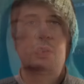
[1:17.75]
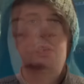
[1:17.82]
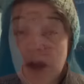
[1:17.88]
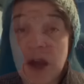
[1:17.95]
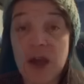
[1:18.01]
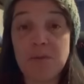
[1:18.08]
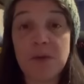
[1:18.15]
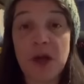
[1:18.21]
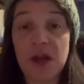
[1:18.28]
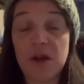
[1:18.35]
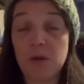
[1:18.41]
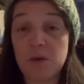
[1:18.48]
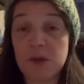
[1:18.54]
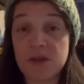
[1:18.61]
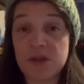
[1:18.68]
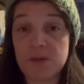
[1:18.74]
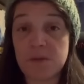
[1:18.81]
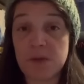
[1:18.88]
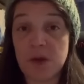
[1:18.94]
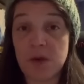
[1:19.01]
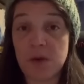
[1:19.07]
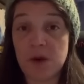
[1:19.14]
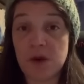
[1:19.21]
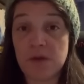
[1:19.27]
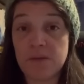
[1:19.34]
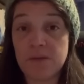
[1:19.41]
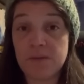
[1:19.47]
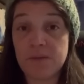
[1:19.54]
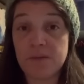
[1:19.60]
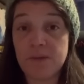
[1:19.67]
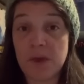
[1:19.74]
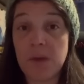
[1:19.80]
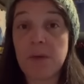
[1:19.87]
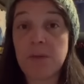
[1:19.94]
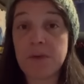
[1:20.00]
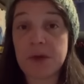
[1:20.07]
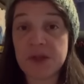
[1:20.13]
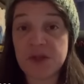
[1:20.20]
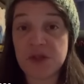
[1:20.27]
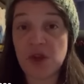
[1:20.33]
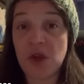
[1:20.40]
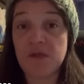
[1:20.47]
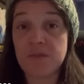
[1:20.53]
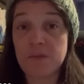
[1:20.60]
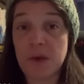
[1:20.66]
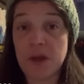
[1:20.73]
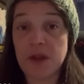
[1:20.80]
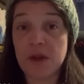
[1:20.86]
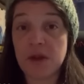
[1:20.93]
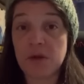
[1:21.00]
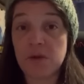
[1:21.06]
I am not a whistleblower. I'm a pissed off mother